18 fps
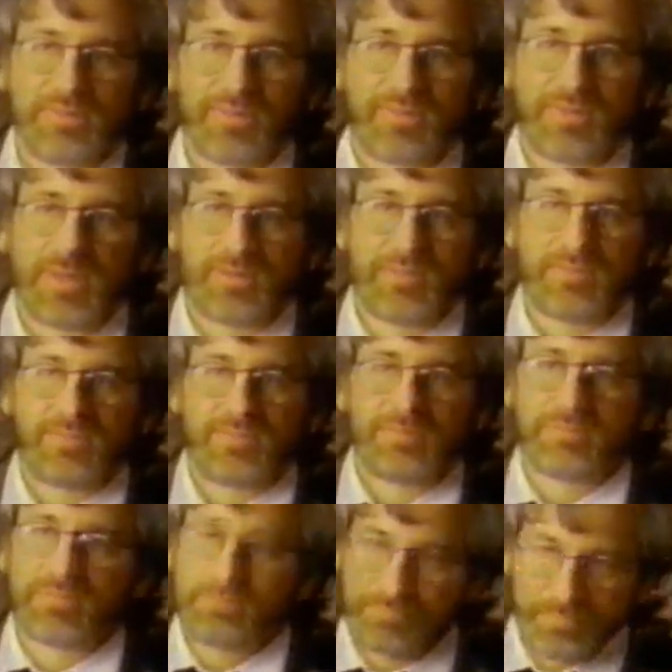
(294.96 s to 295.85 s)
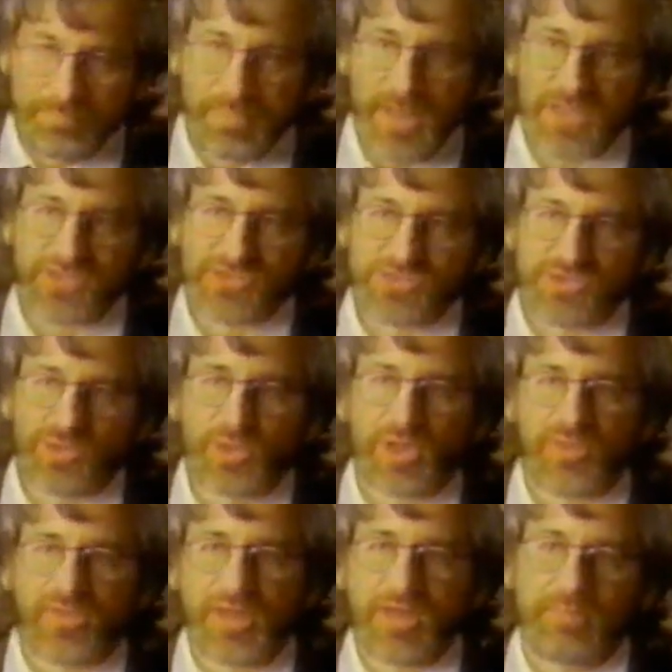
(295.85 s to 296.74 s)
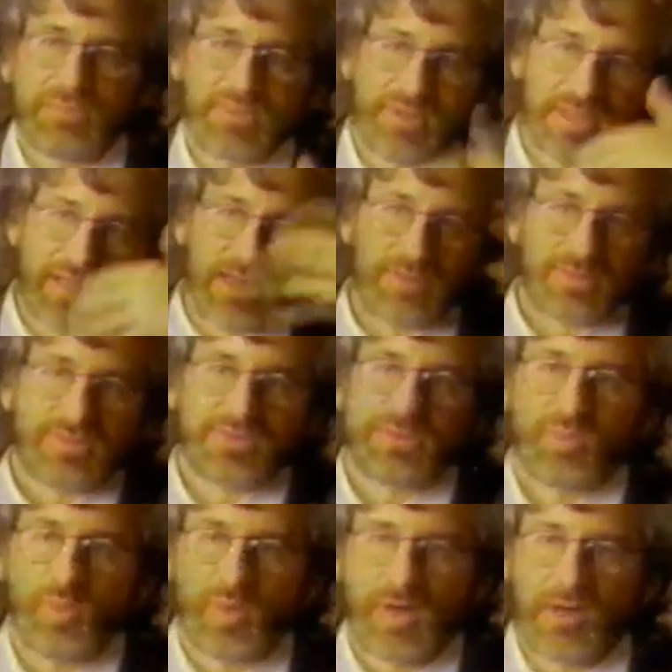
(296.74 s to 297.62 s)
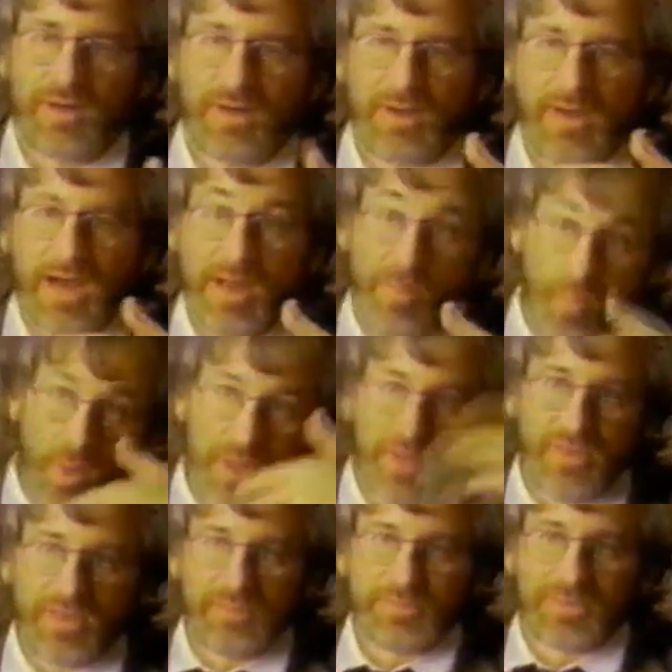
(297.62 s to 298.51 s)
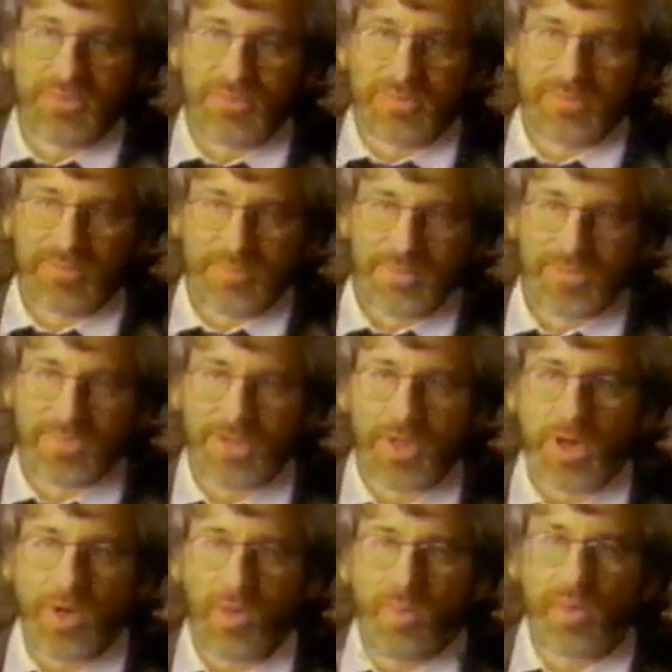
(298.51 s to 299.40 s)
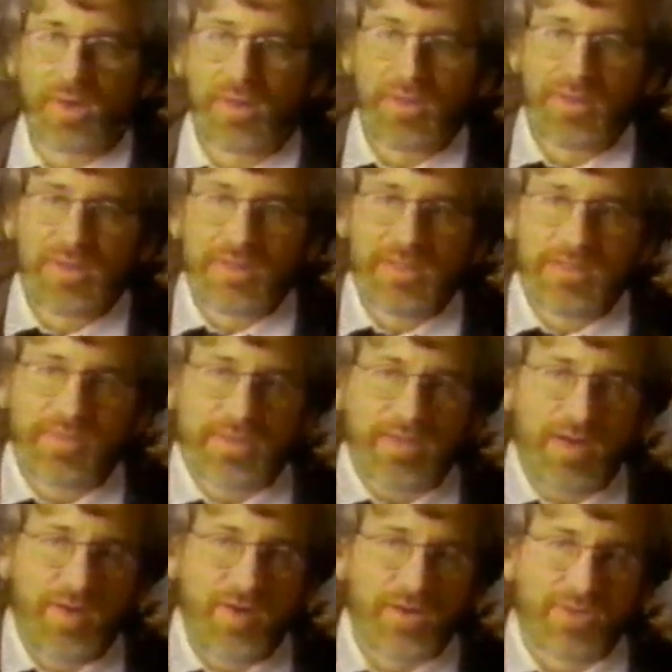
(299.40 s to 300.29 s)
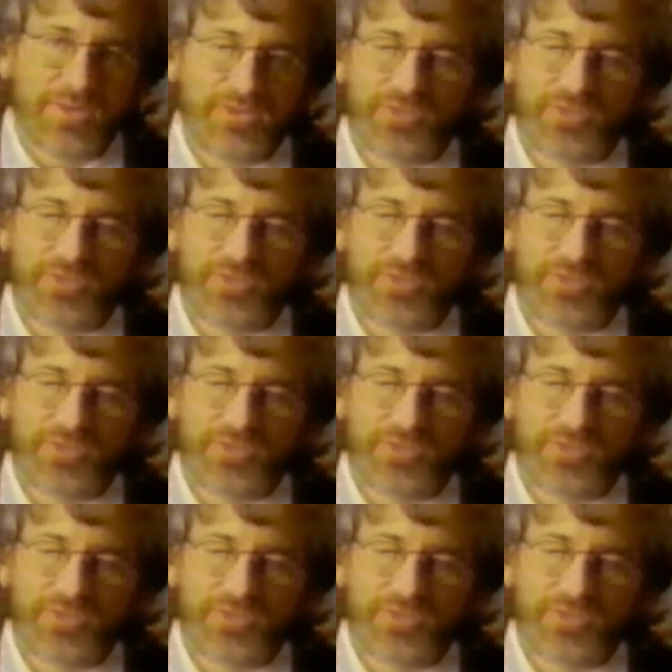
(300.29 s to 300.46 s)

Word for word: that best suited them to get to where I wanted them to, to go in the characters.